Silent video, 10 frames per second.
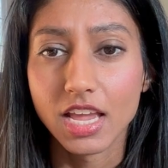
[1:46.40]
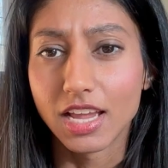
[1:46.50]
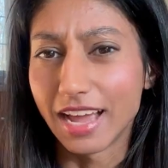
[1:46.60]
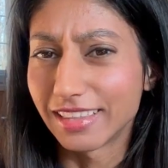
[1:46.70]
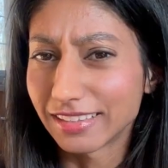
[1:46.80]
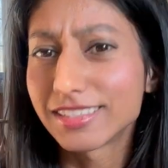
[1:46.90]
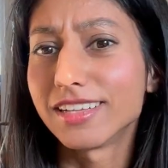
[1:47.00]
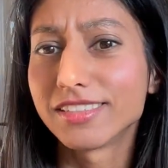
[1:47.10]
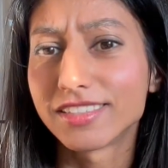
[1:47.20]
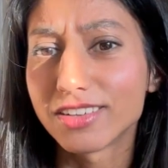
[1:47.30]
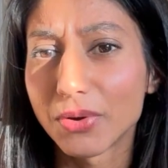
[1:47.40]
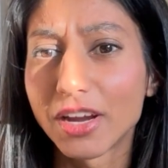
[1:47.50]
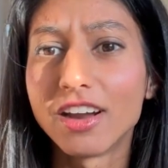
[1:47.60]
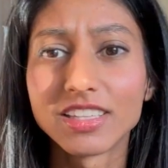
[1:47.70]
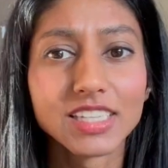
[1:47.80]
I think the sale is still going
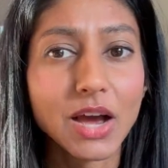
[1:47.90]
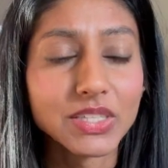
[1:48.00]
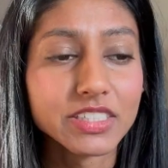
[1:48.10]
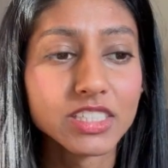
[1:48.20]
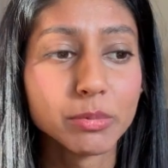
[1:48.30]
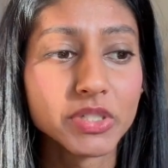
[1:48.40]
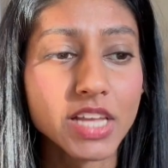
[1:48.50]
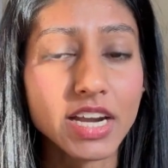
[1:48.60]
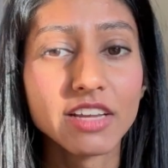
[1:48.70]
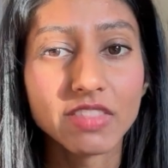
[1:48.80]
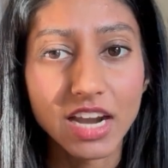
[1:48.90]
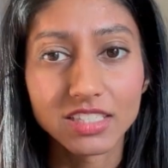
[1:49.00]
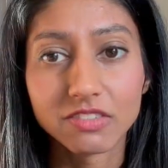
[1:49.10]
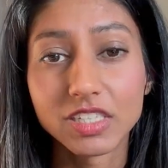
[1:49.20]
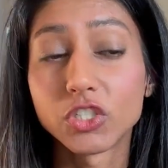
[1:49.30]
on. It's now at 60%. If that is
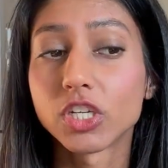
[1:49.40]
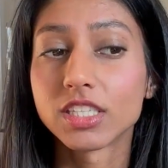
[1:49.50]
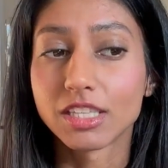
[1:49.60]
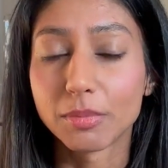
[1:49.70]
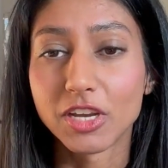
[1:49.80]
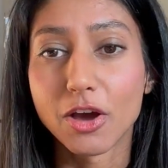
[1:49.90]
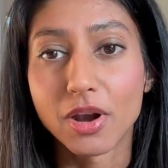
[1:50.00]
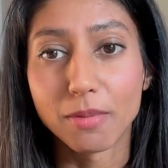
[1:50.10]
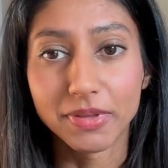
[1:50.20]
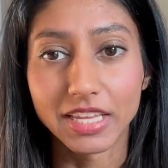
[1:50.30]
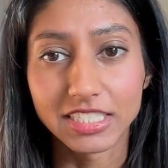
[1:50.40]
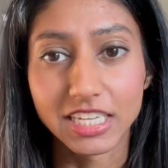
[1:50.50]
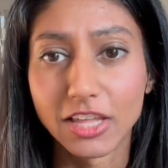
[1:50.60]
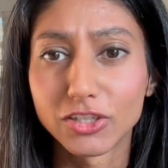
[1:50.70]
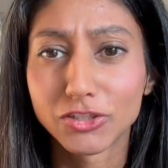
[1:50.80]
of interest, let me know, and I'll put that
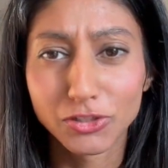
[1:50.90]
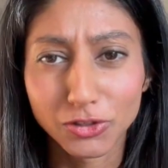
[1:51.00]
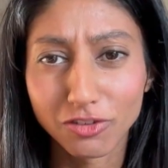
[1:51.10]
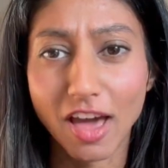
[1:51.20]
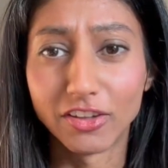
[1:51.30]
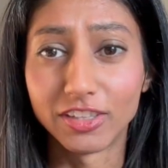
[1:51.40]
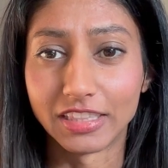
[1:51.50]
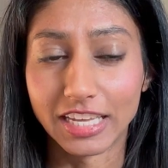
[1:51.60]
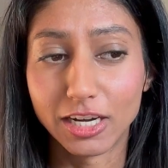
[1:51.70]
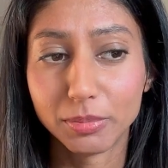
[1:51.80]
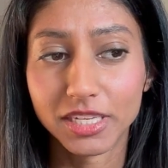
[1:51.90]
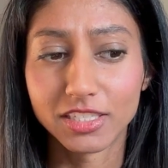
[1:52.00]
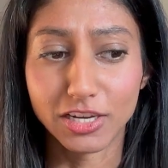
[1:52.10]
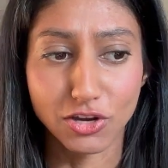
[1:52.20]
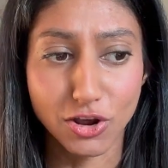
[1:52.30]
together sooner rather than later, because
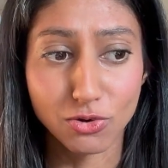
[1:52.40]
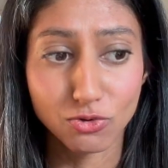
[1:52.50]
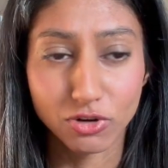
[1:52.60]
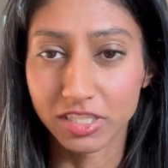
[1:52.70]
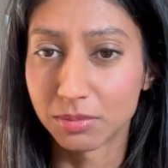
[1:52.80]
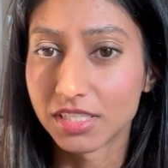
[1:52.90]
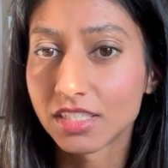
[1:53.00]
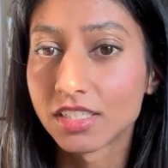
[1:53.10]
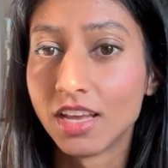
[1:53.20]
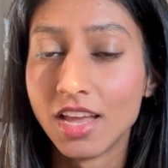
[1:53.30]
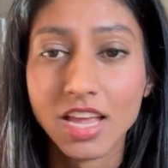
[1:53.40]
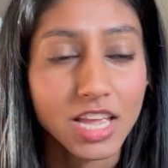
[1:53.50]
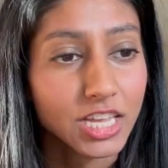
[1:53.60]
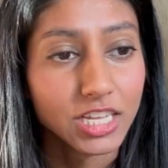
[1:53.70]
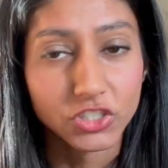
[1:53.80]
I know Christmas
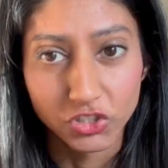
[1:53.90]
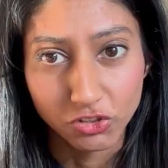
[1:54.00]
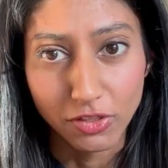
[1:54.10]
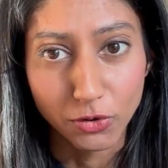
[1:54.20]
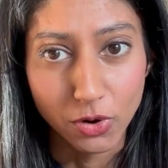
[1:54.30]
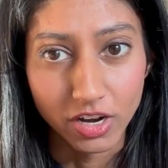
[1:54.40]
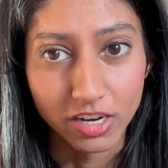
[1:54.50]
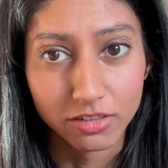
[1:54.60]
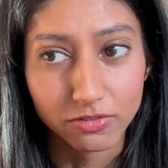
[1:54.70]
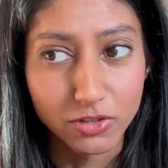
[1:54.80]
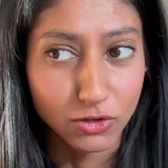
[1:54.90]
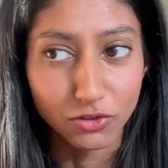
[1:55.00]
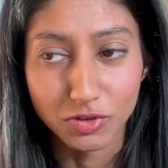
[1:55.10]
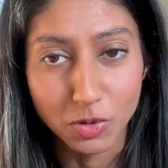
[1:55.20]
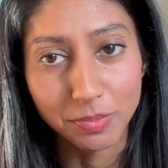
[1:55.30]
is just around the corner for those of
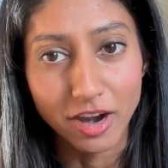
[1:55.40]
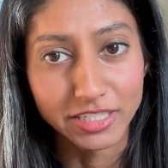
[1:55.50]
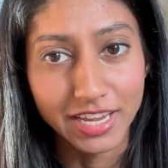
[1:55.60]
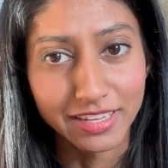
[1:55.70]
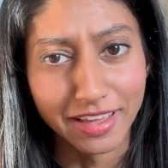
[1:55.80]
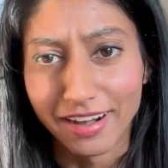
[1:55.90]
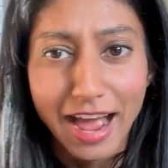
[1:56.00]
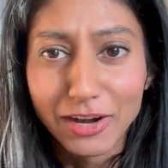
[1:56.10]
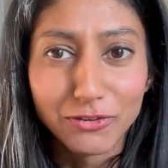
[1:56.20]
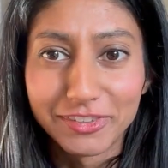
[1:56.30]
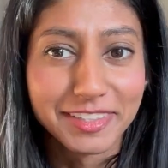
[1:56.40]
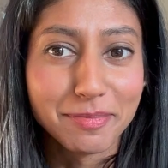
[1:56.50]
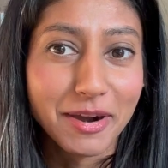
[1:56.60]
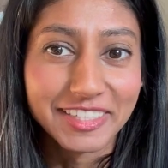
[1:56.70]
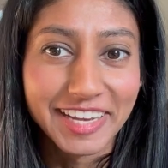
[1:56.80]
you who partake in that. I don't really
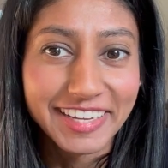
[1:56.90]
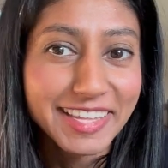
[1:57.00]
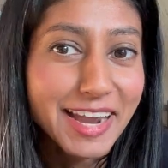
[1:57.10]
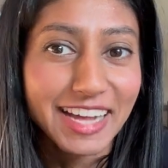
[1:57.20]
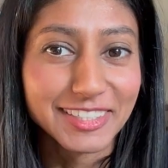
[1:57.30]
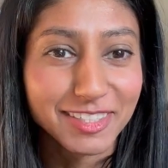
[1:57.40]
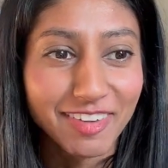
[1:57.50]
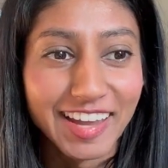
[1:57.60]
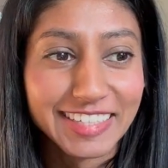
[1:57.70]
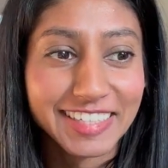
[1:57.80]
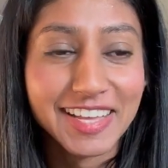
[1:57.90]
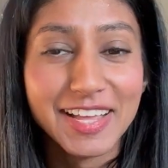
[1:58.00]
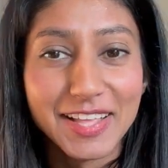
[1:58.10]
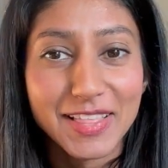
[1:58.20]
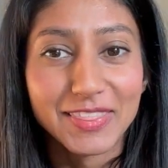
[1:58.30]
partake in that. I just find
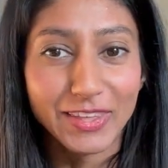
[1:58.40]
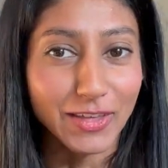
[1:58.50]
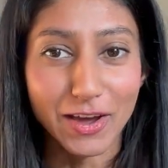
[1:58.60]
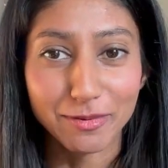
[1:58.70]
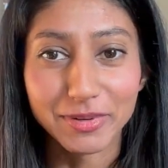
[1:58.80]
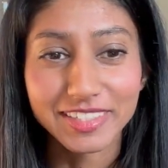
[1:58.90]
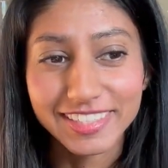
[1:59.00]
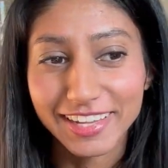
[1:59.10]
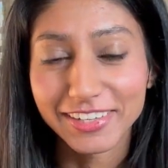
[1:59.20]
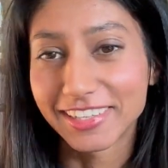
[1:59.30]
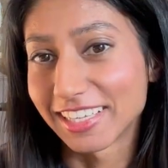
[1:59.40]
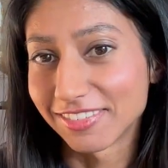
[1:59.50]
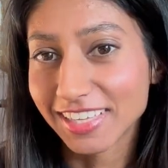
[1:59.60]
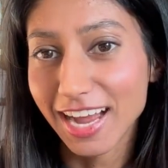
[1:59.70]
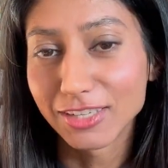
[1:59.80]
the thought of putting together a gift
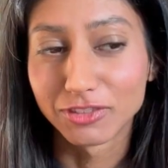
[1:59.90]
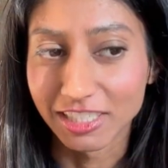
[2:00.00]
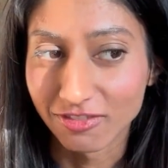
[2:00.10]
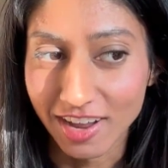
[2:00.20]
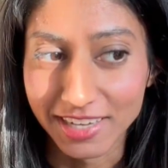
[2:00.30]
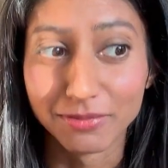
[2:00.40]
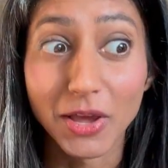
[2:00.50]
guide really fun.